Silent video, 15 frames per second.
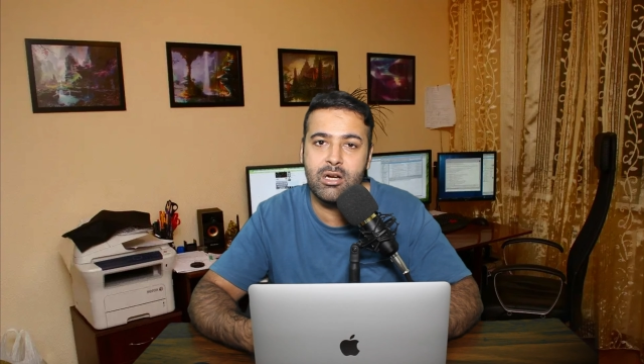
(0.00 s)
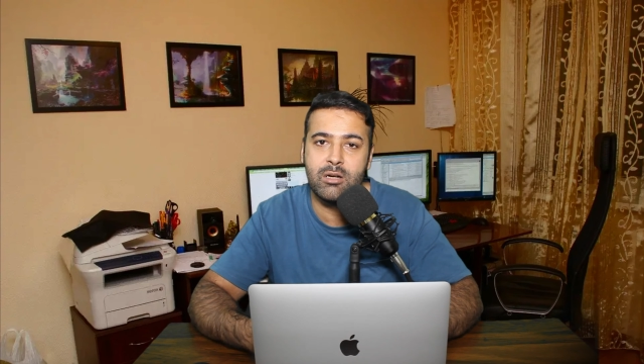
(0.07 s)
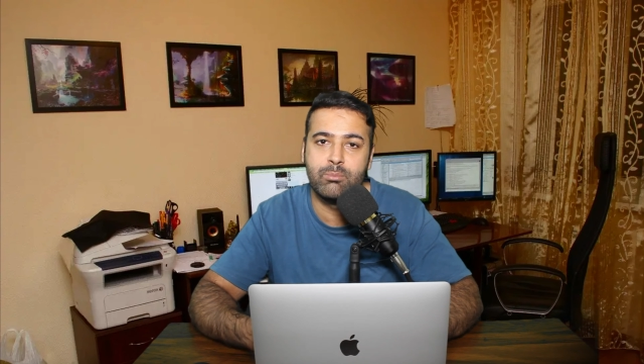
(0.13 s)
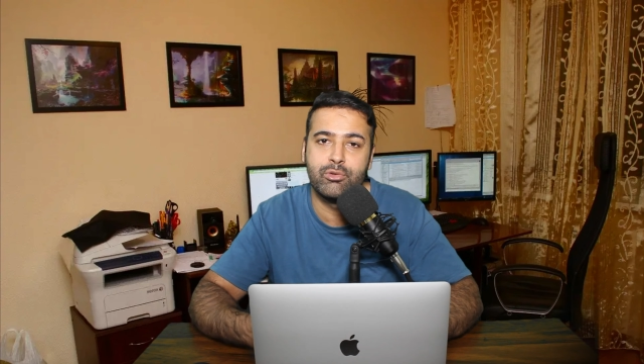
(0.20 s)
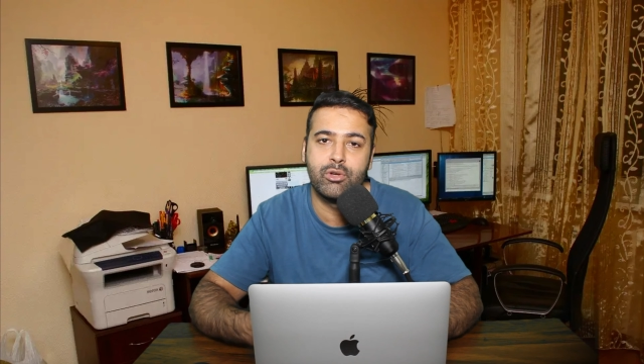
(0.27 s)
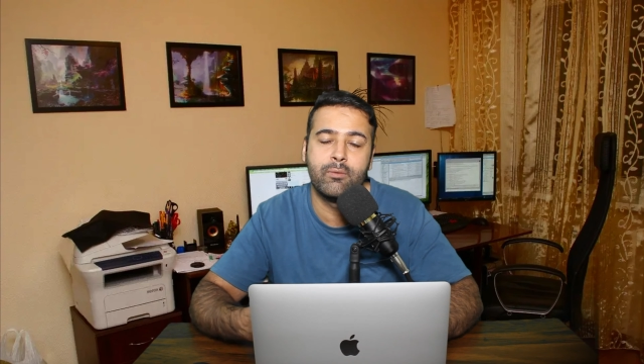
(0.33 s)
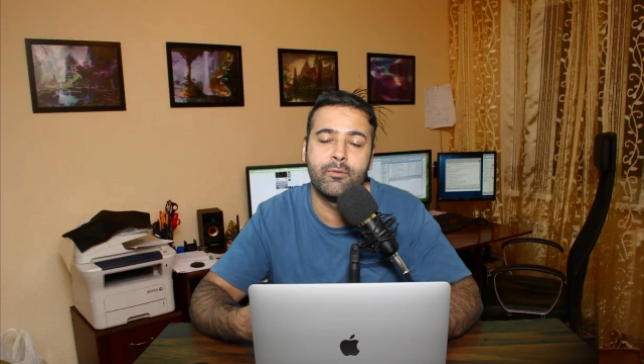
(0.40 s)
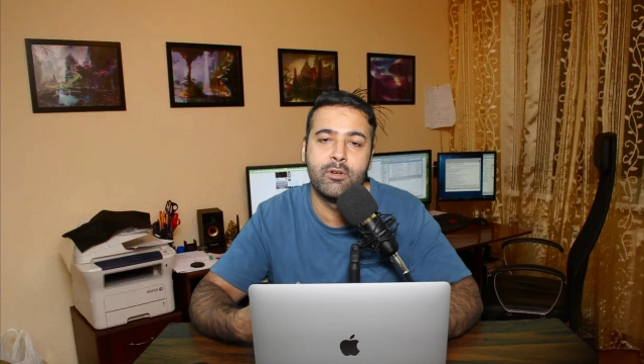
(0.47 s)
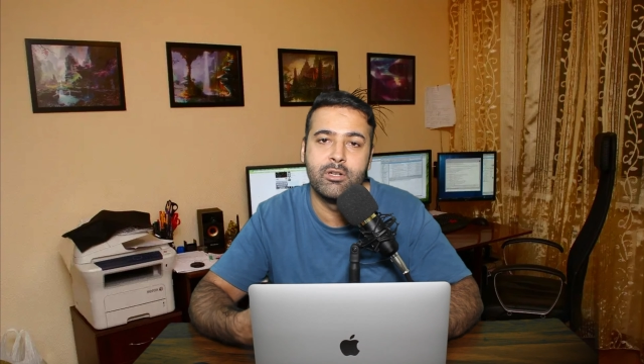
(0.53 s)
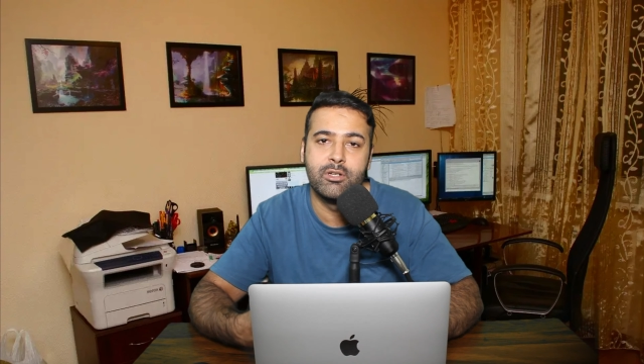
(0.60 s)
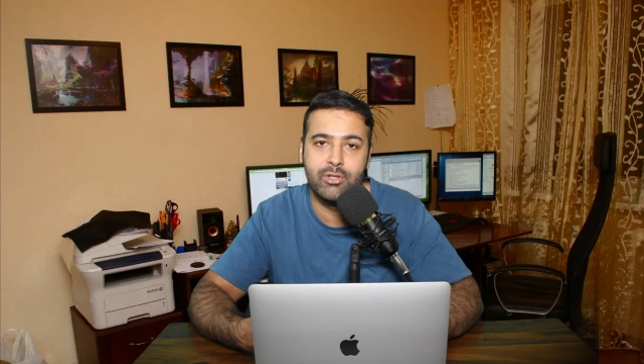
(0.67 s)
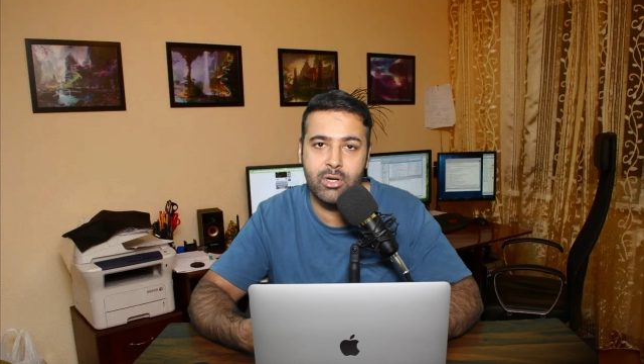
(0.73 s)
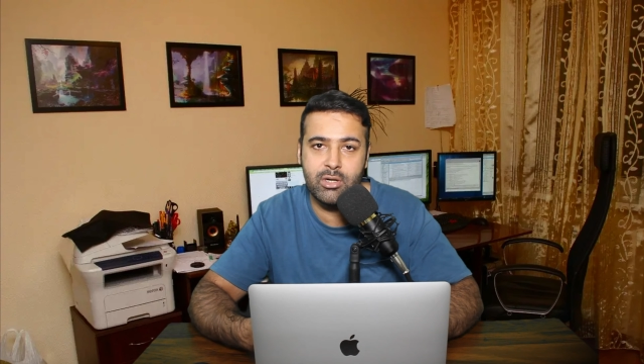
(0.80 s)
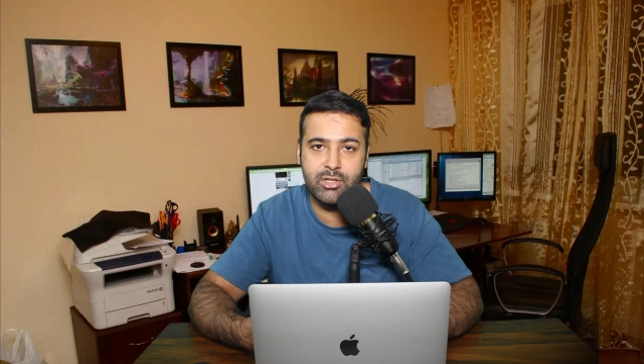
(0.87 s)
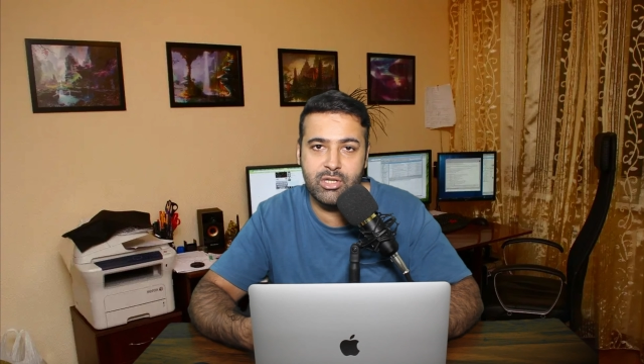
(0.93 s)
terms of
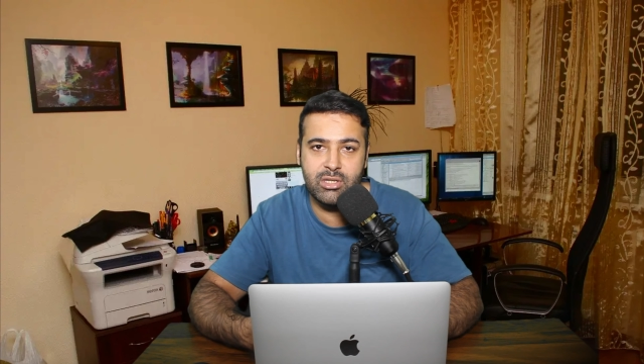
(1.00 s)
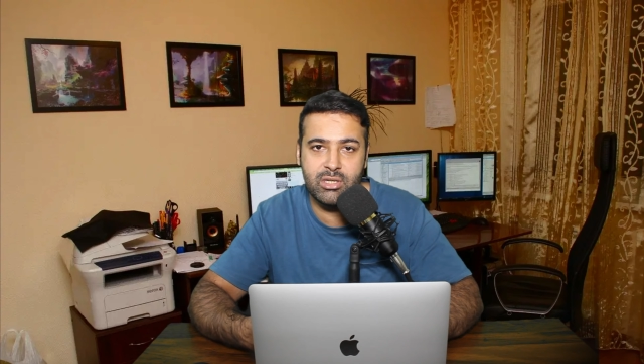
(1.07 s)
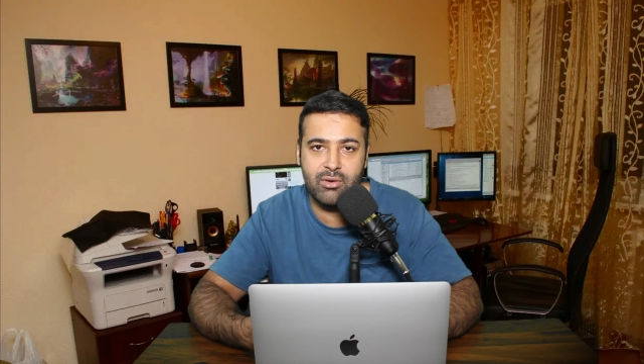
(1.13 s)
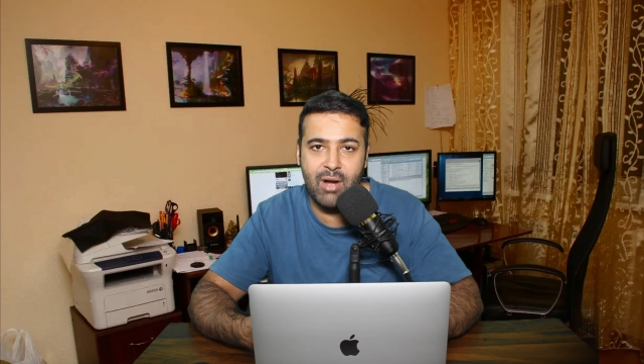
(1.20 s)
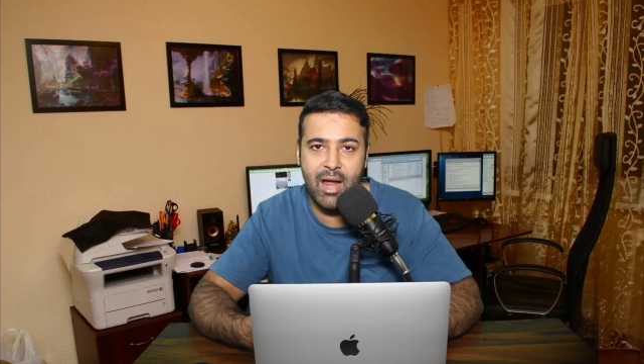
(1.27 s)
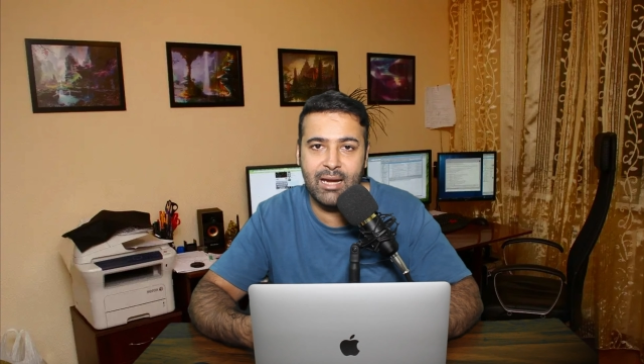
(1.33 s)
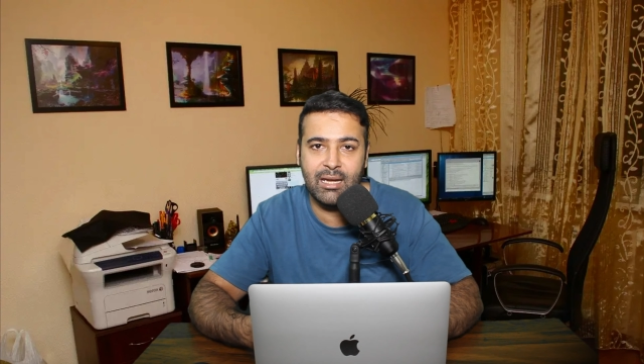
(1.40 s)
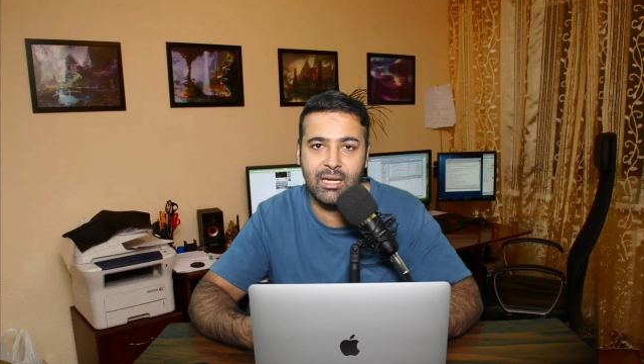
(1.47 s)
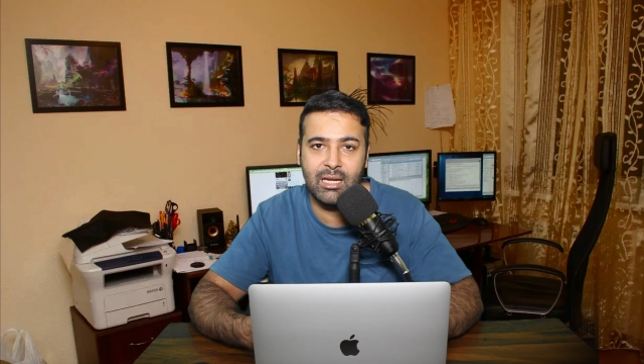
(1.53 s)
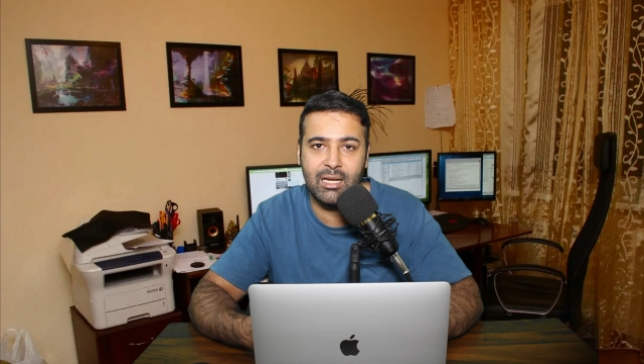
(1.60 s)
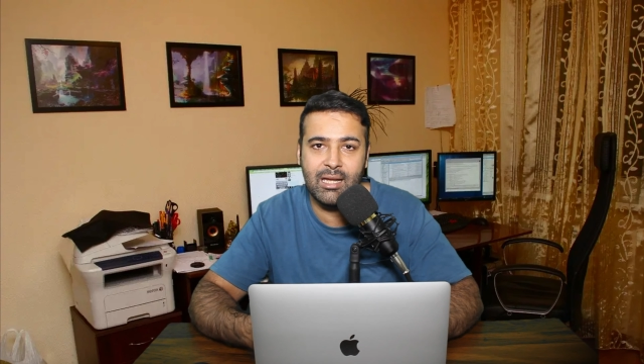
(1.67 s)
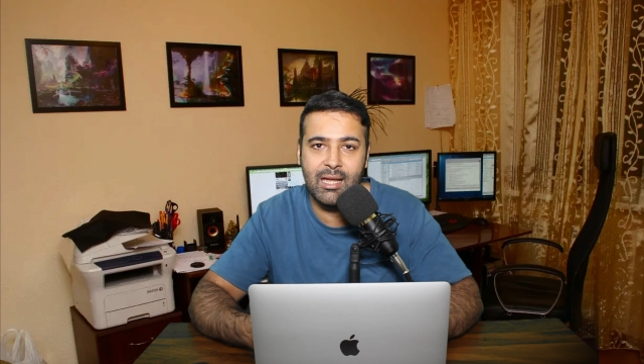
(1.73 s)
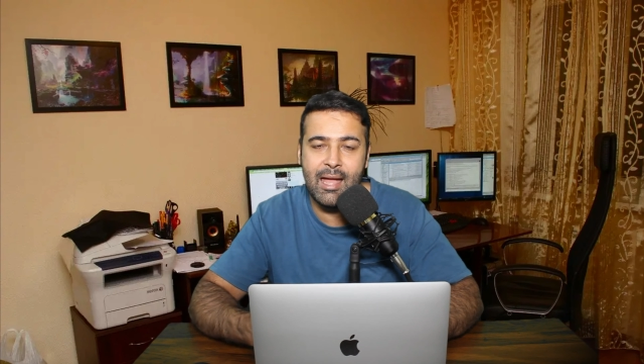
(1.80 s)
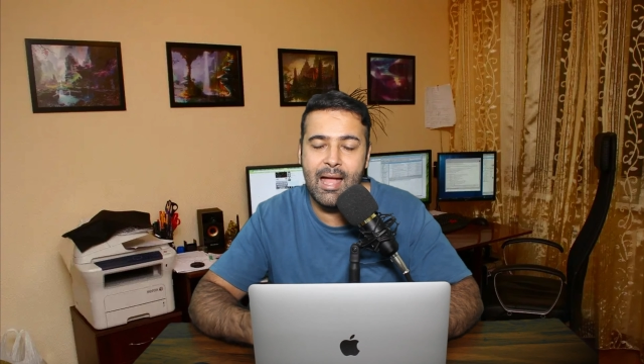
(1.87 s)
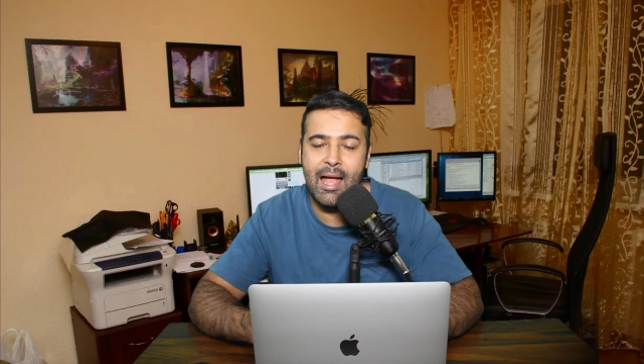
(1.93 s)
search engine ranking